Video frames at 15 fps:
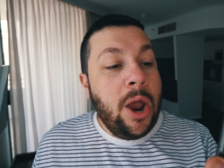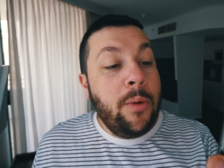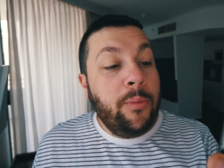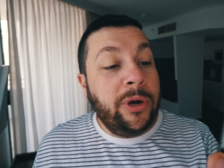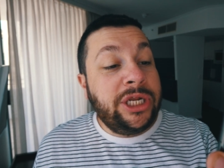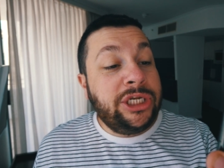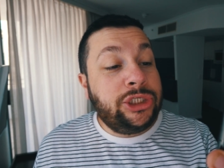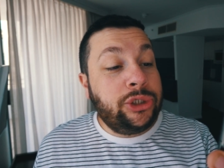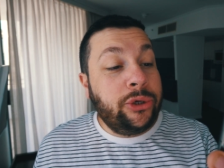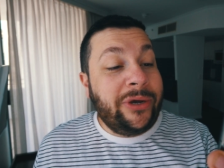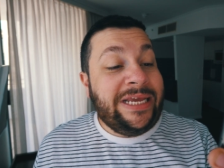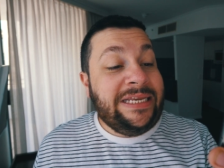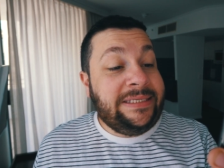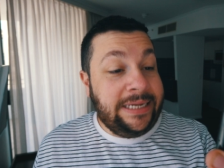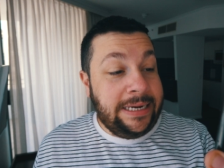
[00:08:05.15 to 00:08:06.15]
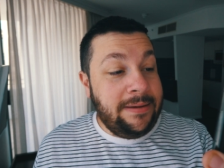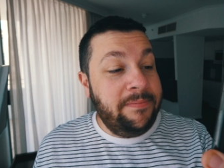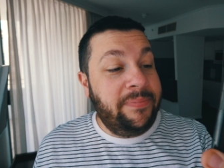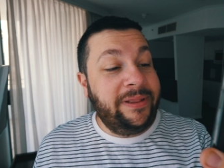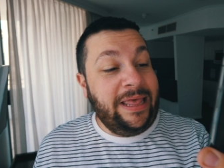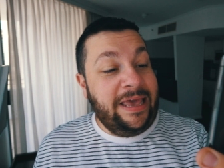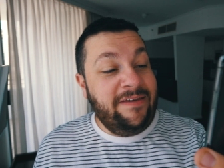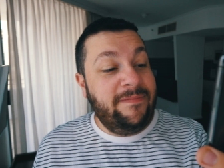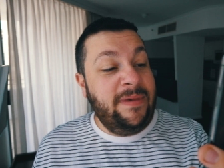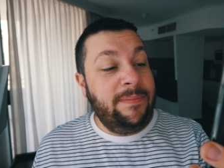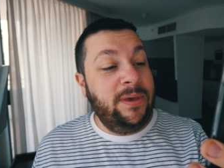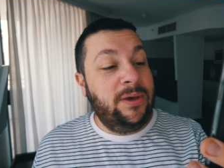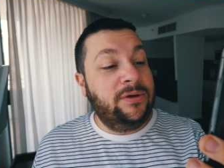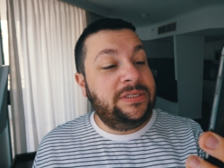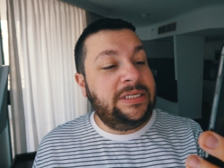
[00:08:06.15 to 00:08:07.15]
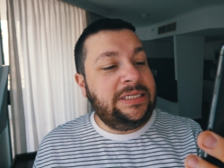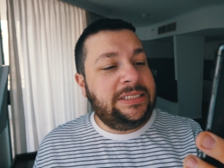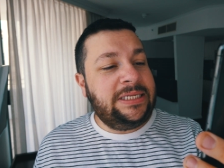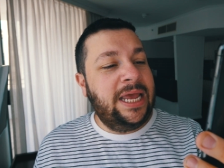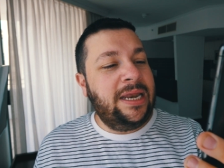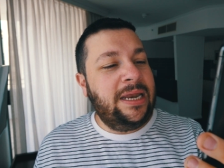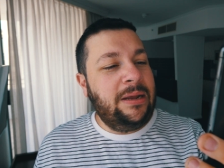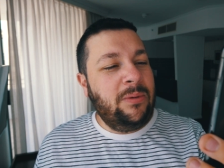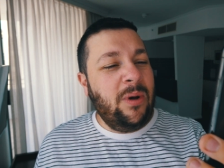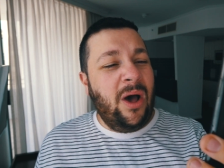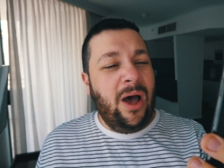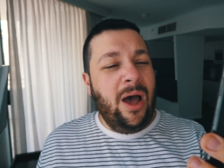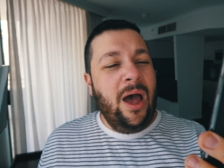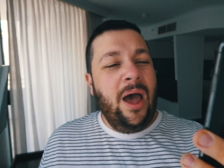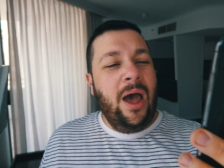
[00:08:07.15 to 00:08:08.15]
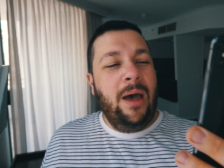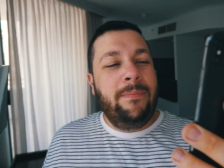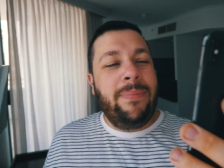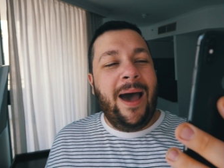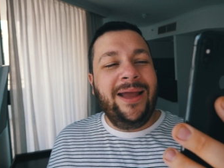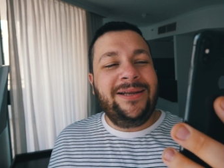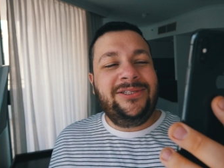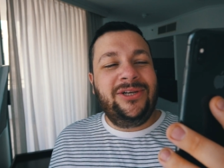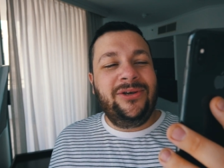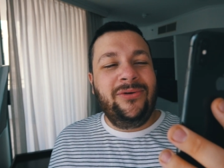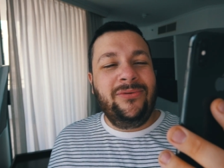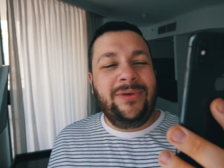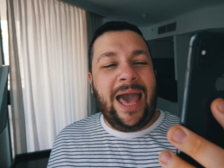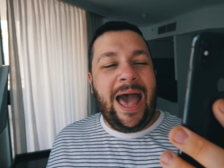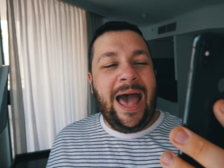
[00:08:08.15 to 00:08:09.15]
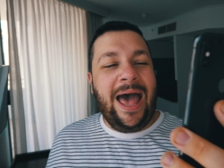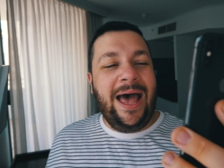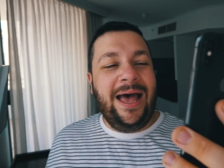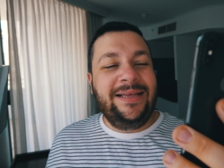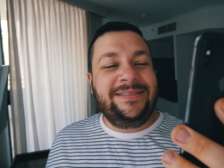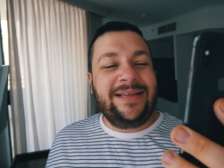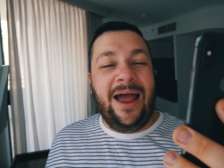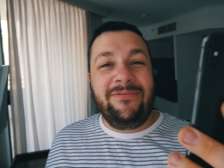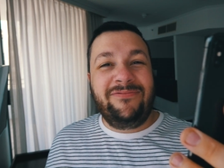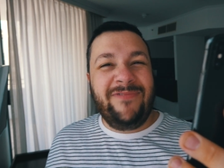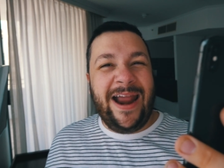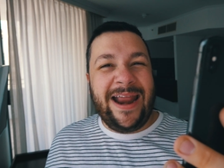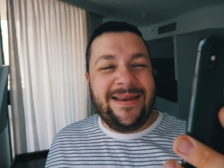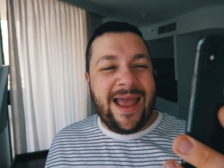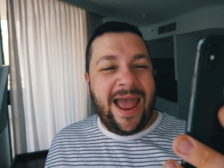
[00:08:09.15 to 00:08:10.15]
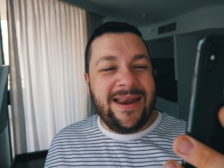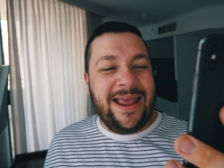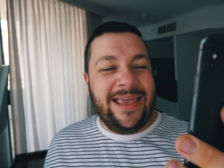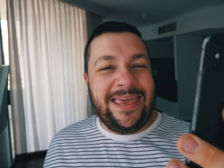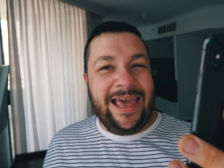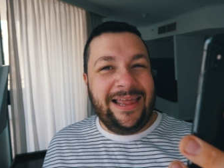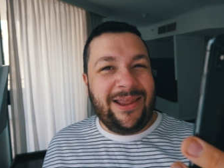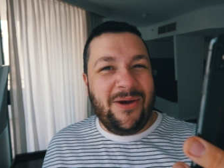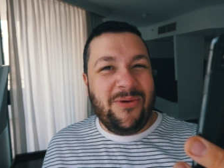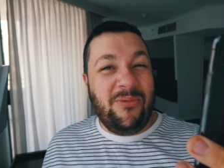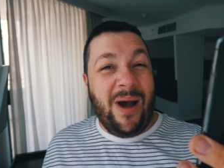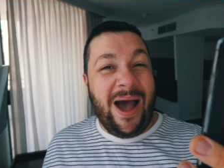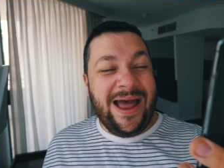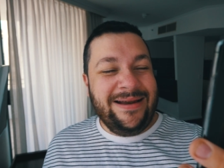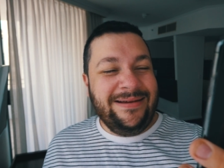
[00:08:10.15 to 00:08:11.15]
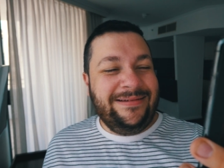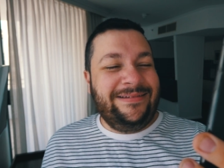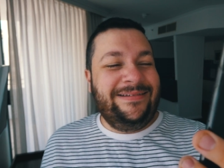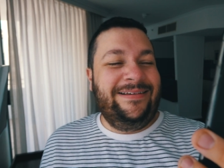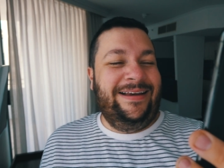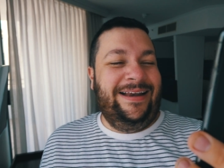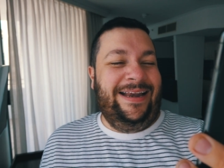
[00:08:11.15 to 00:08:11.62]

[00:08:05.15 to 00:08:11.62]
Pretty sure he didn't believe me because he said, what? Buy 2 cars, a red and a yellow one?